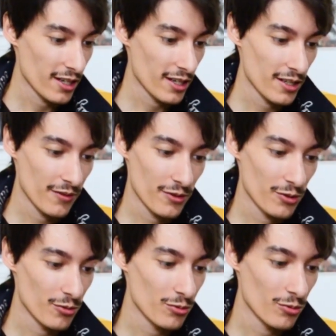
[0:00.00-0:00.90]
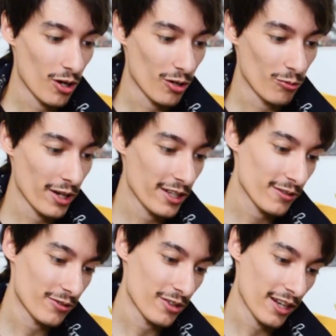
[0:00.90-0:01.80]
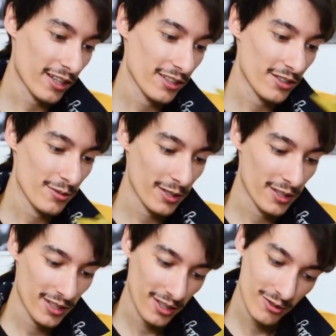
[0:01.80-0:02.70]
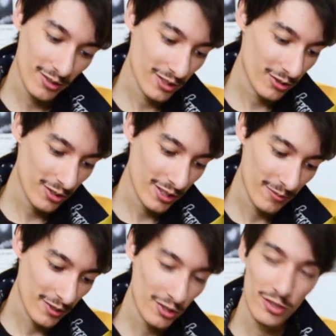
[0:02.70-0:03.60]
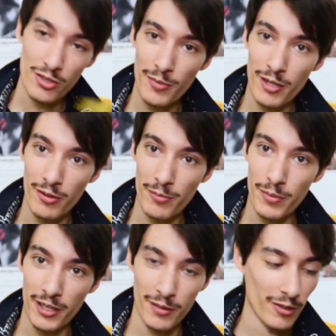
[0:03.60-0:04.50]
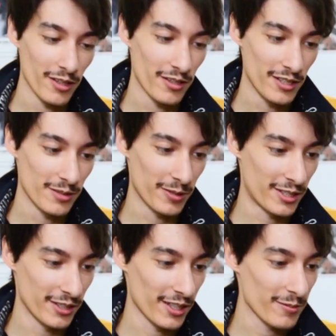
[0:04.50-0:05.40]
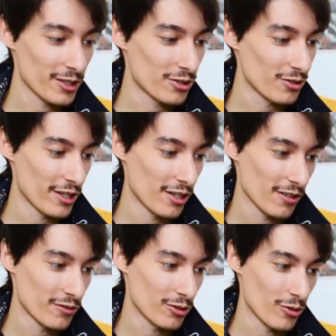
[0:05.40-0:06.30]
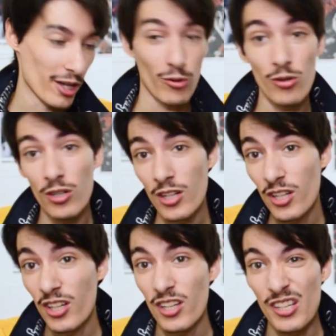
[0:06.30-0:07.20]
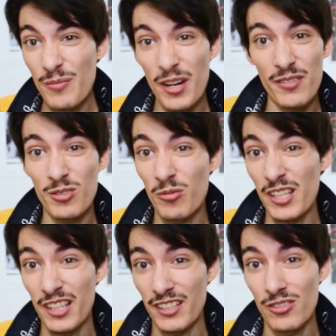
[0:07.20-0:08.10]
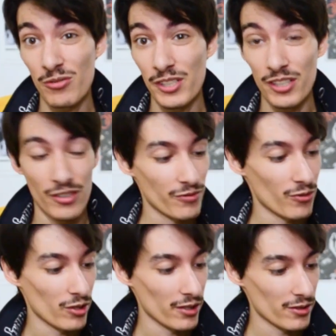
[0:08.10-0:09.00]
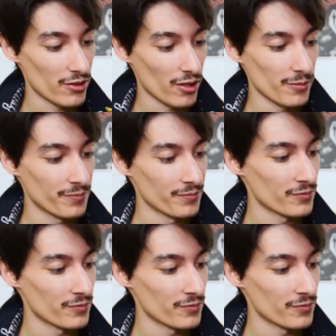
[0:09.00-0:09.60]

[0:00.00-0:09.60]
If you are waiting for NECA to make a King Ghidorah toy, eventually you might want to pick up one of these because I'm not sure they'll ever do that, or you might have to wait like 2 years for it. So